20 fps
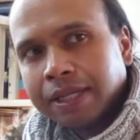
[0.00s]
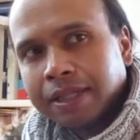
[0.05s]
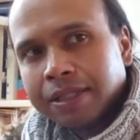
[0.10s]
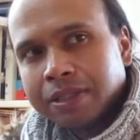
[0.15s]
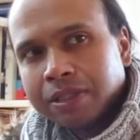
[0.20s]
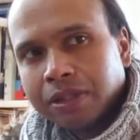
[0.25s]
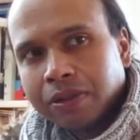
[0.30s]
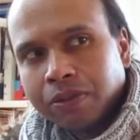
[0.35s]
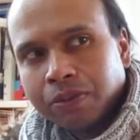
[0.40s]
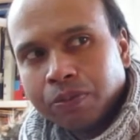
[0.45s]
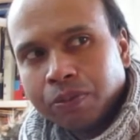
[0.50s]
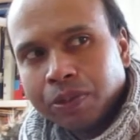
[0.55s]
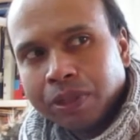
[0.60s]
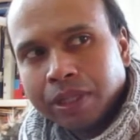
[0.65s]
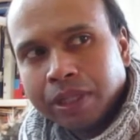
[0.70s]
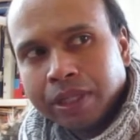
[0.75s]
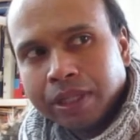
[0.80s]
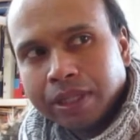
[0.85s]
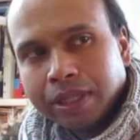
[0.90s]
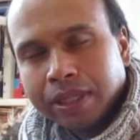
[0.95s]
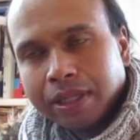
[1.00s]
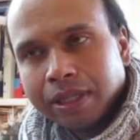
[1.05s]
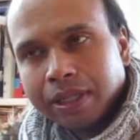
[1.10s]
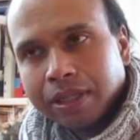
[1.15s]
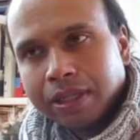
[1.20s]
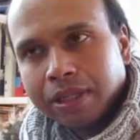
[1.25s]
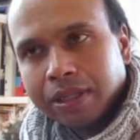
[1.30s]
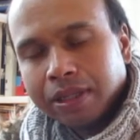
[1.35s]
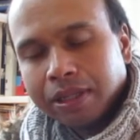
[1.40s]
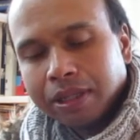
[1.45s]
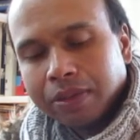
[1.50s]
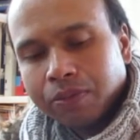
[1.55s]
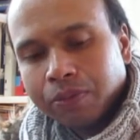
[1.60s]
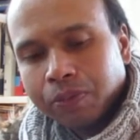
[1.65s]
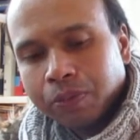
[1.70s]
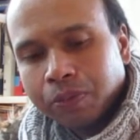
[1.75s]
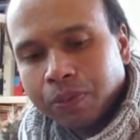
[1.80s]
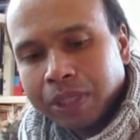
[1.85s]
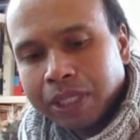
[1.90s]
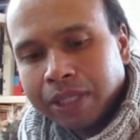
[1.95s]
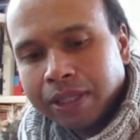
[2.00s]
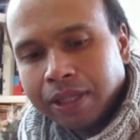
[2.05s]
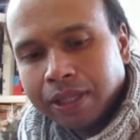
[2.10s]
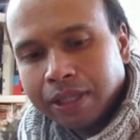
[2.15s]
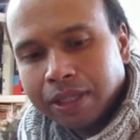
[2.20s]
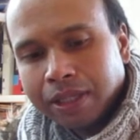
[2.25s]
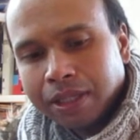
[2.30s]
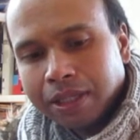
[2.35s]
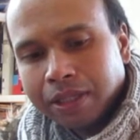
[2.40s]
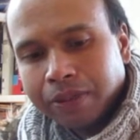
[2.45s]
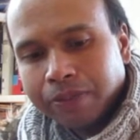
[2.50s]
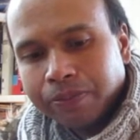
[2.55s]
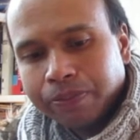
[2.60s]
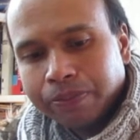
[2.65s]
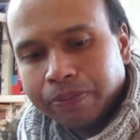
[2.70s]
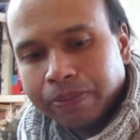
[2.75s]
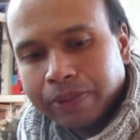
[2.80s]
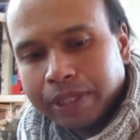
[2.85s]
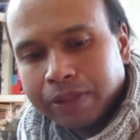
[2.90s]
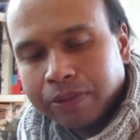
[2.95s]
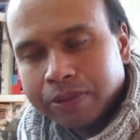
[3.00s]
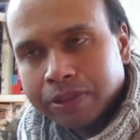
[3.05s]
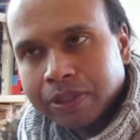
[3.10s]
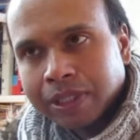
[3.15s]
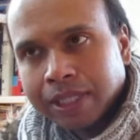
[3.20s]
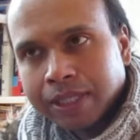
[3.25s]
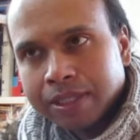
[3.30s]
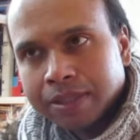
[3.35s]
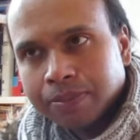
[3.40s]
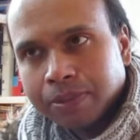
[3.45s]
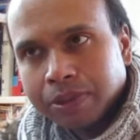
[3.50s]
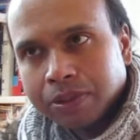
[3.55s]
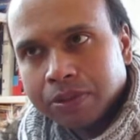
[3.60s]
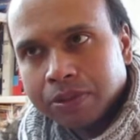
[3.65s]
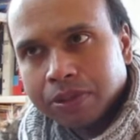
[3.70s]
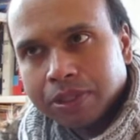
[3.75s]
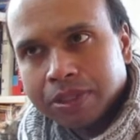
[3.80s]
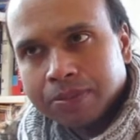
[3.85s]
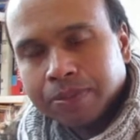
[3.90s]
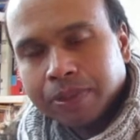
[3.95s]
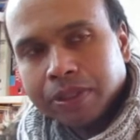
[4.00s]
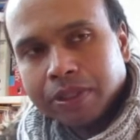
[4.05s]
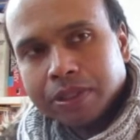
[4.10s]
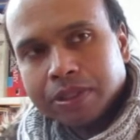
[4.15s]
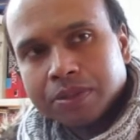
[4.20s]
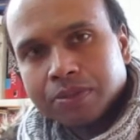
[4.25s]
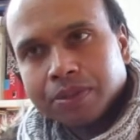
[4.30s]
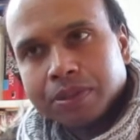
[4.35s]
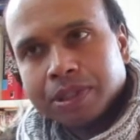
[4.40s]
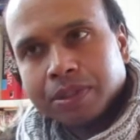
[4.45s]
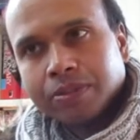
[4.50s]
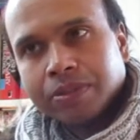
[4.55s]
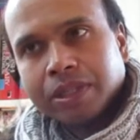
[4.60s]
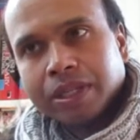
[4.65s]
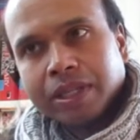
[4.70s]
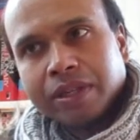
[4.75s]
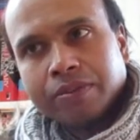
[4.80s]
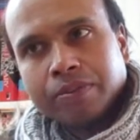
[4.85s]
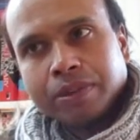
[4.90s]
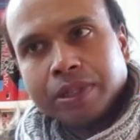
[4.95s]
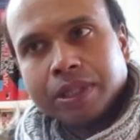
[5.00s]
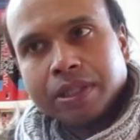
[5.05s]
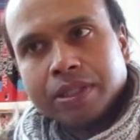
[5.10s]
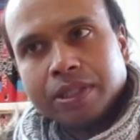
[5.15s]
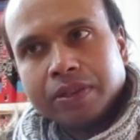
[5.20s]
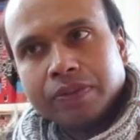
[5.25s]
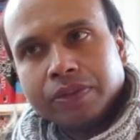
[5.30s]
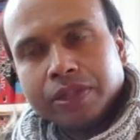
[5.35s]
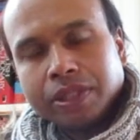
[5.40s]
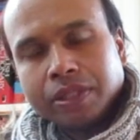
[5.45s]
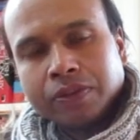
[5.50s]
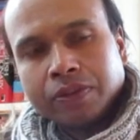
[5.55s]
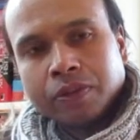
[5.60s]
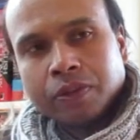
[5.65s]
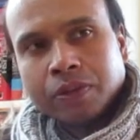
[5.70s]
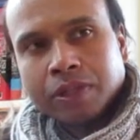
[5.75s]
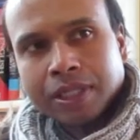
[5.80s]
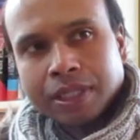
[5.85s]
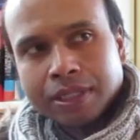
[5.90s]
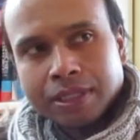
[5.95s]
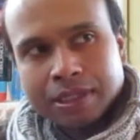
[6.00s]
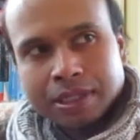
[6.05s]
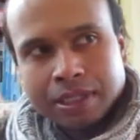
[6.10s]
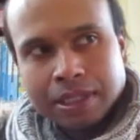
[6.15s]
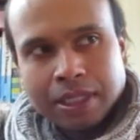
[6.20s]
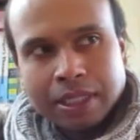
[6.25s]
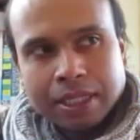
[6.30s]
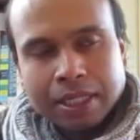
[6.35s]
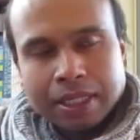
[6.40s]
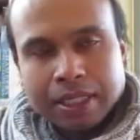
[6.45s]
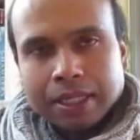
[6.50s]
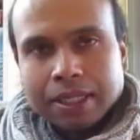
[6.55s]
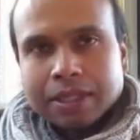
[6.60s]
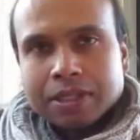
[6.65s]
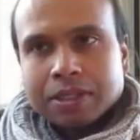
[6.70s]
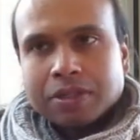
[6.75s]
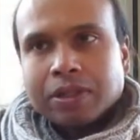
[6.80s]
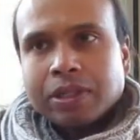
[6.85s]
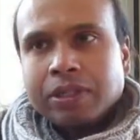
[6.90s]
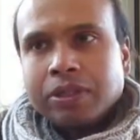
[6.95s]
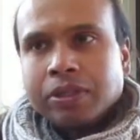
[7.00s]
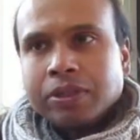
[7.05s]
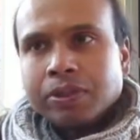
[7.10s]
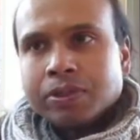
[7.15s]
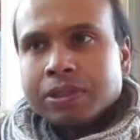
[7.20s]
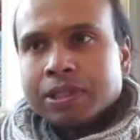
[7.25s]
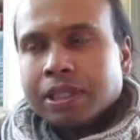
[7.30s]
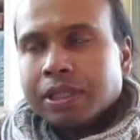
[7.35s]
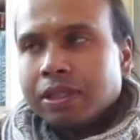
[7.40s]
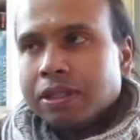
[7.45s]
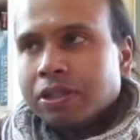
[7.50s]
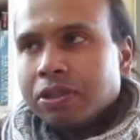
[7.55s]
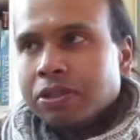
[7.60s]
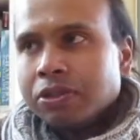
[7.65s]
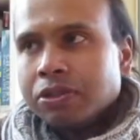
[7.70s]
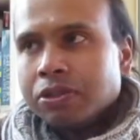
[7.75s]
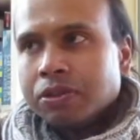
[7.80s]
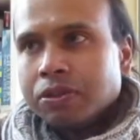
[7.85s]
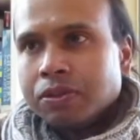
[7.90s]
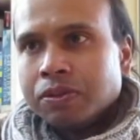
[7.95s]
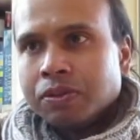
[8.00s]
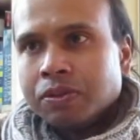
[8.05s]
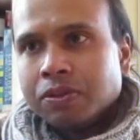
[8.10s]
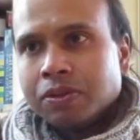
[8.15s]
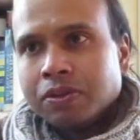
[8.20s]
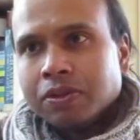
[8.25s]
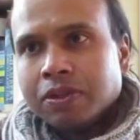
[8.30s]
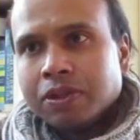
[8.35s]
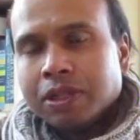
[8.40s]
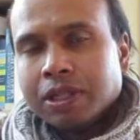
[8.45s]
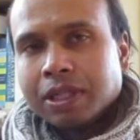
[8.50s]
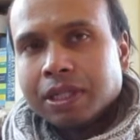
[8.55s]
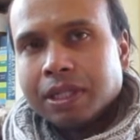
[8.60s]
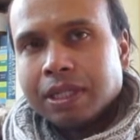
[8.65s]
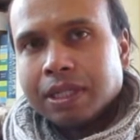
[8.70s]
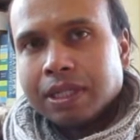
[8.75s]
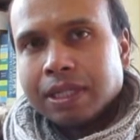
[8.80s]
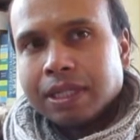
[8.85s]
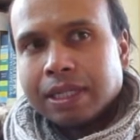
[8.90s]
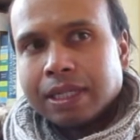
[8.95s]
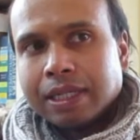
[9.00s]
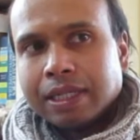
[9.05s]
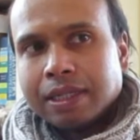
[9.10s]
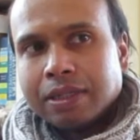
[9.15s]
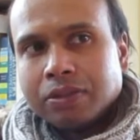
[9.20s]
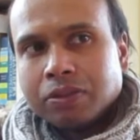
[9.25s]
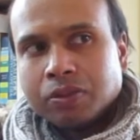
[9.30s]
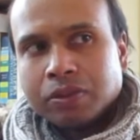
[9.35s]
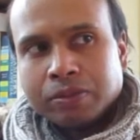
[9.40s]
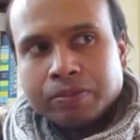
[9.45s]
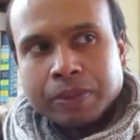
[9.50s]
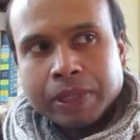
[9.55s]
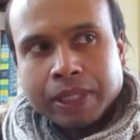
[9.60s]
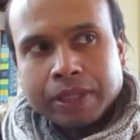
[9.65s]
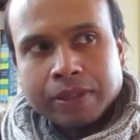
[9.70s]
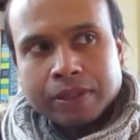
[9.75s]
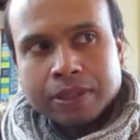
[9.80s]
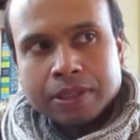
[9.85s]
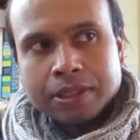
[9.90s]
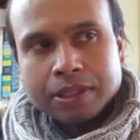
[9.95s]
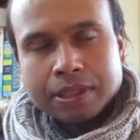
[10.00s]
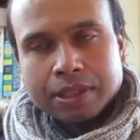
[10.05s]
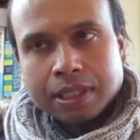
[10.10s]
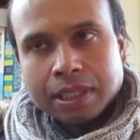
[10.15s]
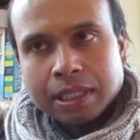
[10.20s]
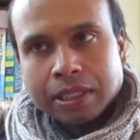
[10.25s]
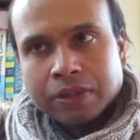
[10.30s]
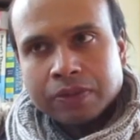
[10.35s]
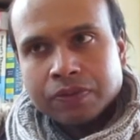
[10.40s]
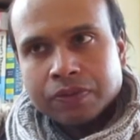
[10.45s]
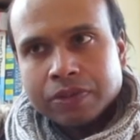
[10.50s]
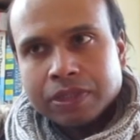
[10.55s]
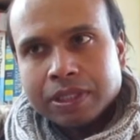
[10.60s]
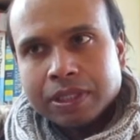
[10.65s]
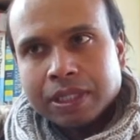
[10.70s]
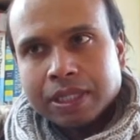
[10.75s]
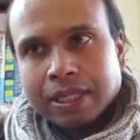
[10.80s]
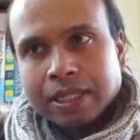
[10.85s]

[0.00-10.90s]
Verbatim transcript: So when I when um, also I had a spiritual experience when someone gave me a DVD of Hawkins, so I knew he was telling the truth, and all my illnesses left,